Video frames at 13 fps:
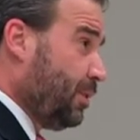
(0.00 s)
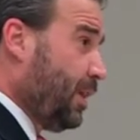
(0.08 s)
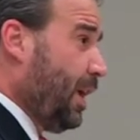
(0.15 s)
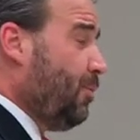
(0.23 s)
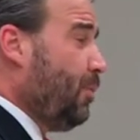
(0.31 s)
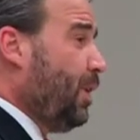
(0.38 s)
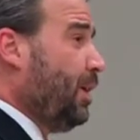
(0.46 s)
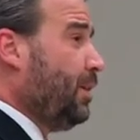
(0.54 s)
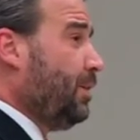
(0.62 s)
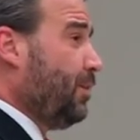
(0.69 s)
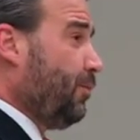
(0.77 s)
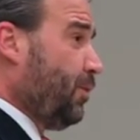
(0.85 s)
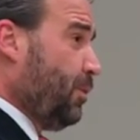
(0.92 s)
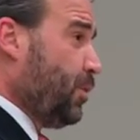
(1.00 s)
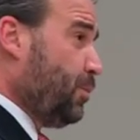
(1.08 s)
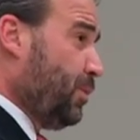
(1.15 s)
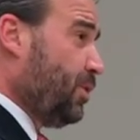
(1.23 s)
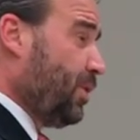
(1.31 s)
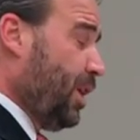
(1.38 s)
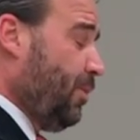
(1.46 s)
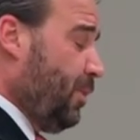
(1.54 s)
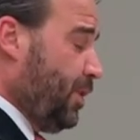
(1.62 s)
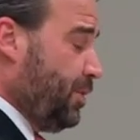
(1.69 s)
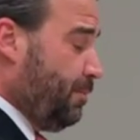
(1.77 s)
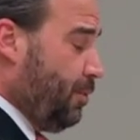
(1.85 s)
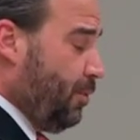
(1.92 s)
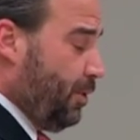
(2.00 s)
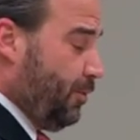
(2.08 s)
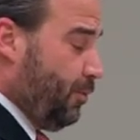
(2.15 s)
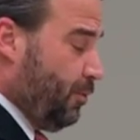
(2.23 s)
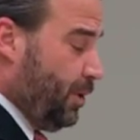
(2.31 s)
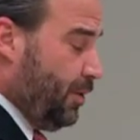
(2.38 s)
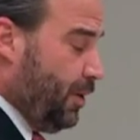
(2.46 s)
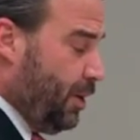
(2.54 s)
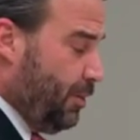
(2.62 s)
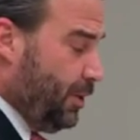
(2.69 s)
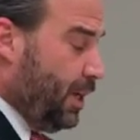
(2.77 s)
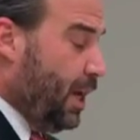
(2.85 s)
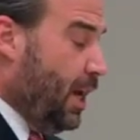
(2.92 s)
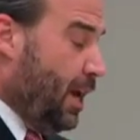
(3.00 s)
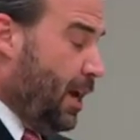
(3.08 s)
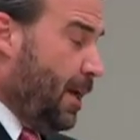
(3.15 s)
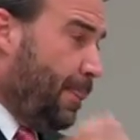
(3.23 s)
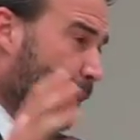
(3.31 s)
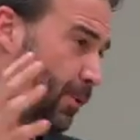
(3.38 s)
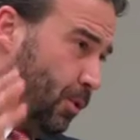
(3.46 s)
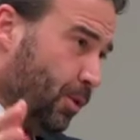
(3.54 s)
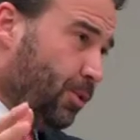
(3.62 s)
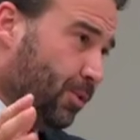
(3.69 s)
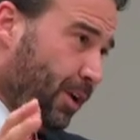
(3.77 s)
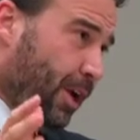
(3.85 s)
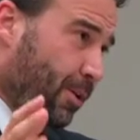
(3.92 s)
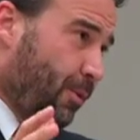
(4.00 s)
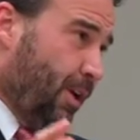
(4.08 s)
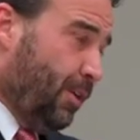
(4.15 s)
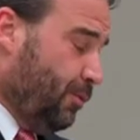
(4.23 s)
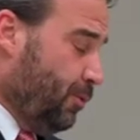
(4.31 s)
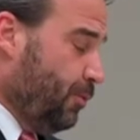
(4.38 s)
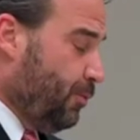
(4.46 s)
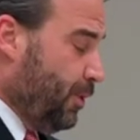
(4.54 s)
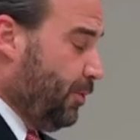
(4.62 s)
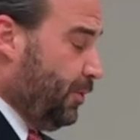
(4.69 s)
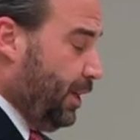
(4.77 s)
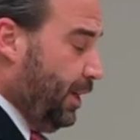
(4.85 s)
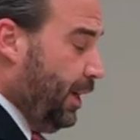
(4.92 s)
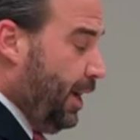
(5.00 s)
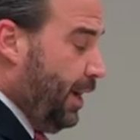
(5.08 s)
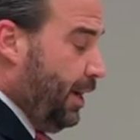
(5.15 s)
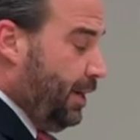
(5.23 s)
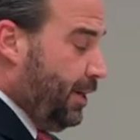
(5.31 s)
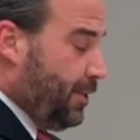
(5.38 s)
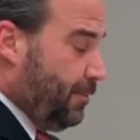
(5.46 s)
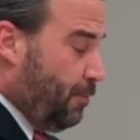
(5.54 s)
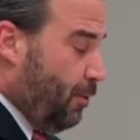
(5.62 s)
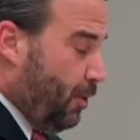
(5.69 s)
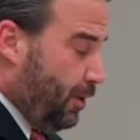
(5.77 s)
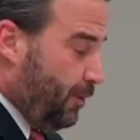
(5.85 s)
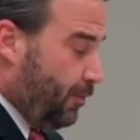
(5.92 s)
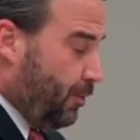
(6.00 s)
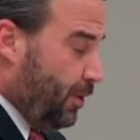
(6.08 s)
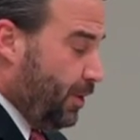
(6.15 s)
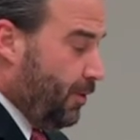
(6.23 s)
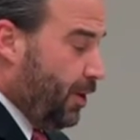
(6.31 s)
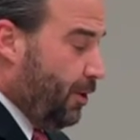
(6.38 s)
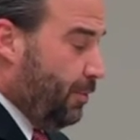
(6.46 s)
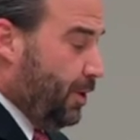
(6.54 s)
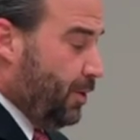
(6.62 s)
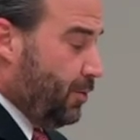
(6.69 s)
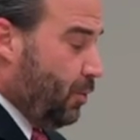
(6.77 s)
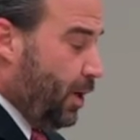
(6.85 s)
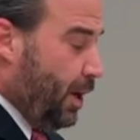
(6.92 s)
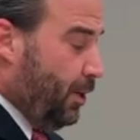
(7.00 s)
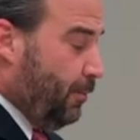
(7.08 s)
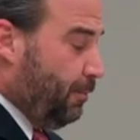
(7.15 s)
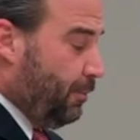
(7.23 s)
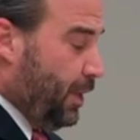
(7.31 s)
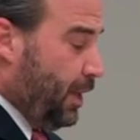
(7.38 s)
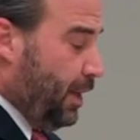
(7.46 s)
gateway, the Freeman's Bridge Gateway is important for redevelopment, the northern gateway of Route 50 is important for redevelopment as well.